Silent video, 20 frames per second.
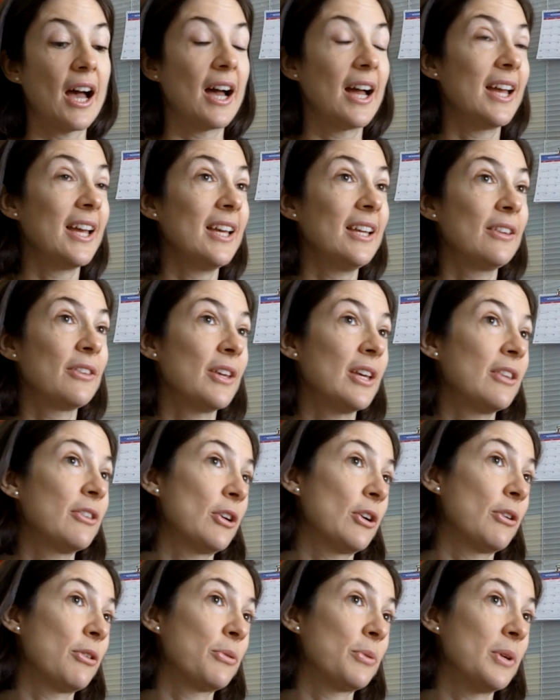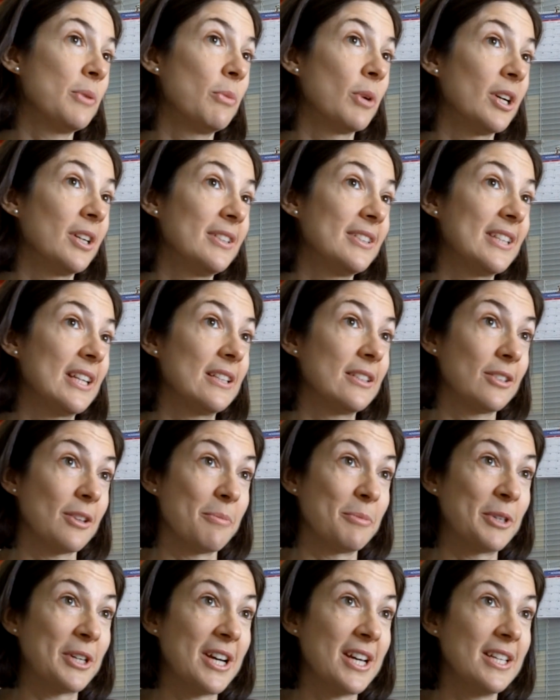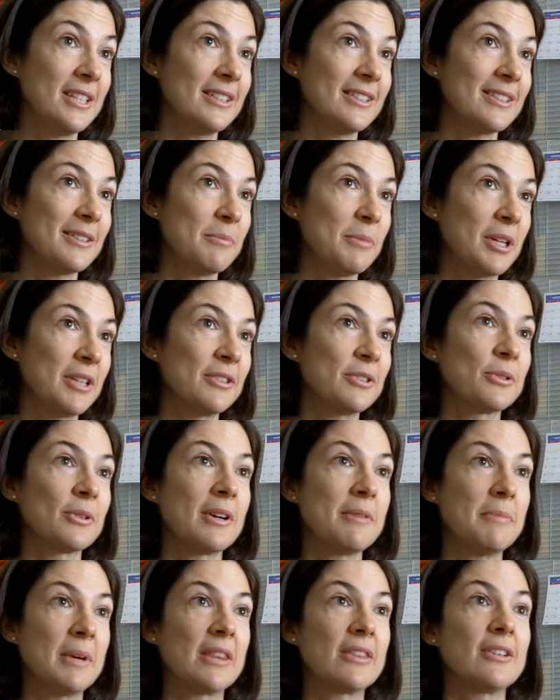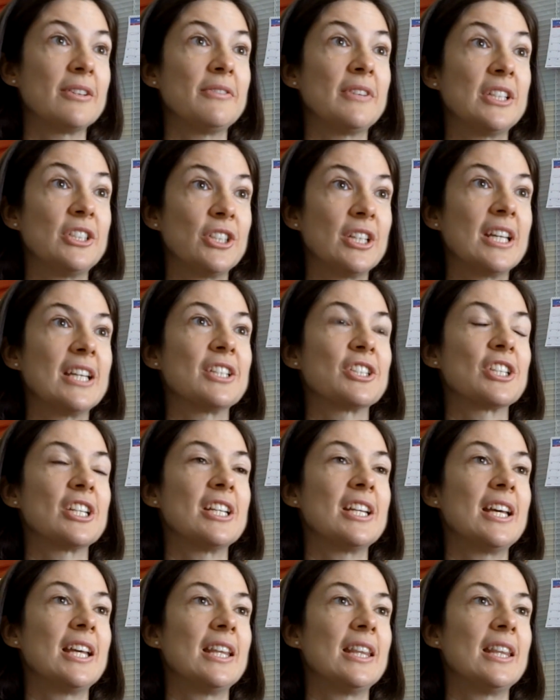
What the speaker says: I think there are three words that summarize the Montessori method of education,